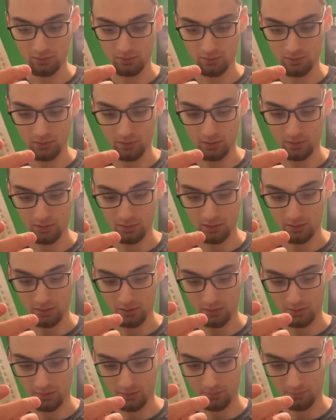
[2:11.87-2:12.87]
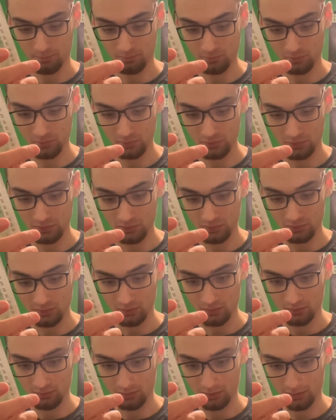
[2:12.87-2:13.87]
The
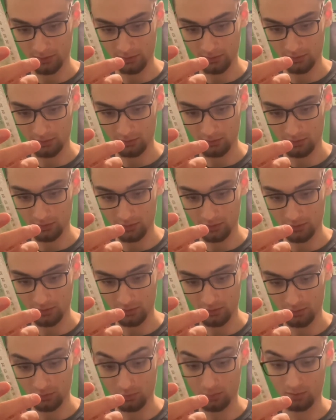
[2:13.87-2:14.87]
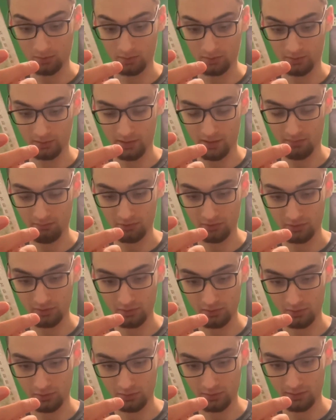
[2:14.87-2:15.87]
lug to lug, or commonly
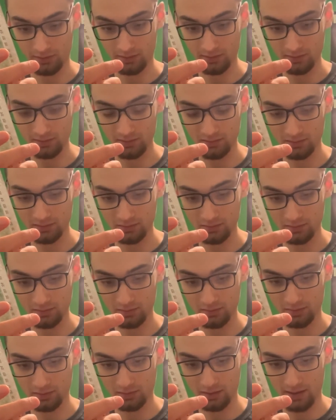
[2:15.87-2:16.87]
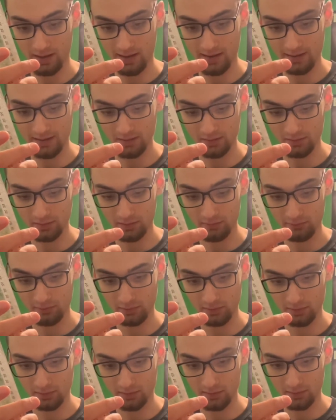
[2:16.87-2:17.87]
known as height of
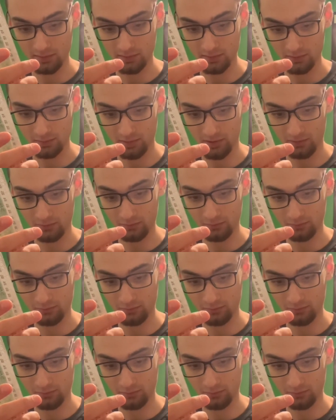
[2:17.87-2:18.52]
it, is about,